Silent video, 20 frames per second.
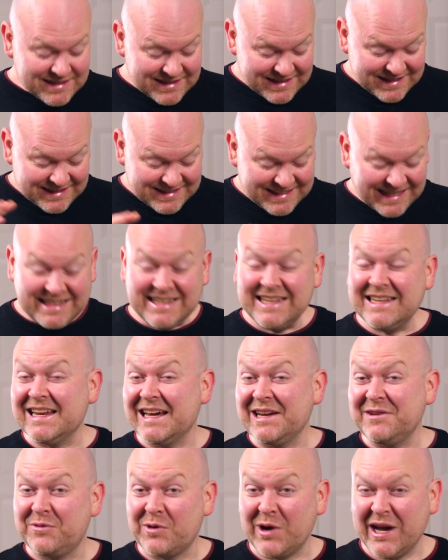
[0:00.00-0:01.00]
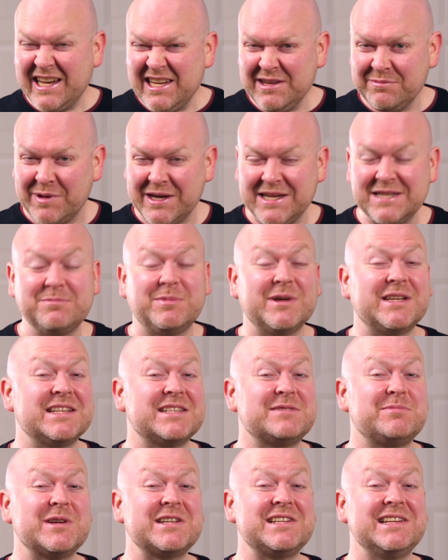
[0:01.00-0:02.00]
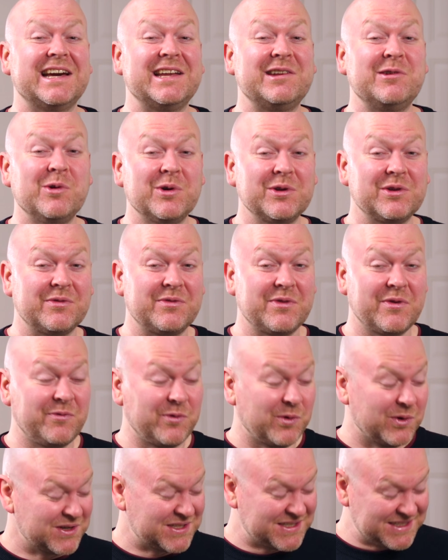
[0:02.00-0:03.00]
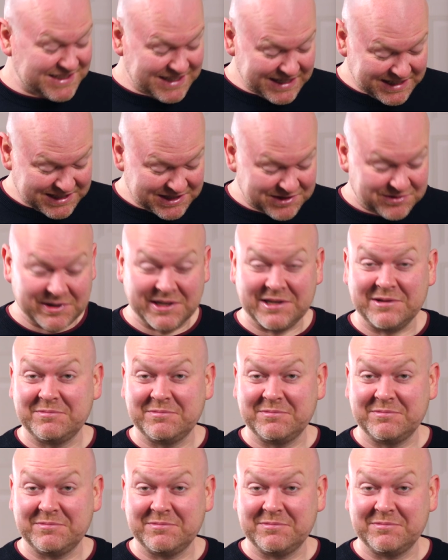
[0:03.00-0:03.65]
is insanely light for any bass, but especially unheard of for a 6-string.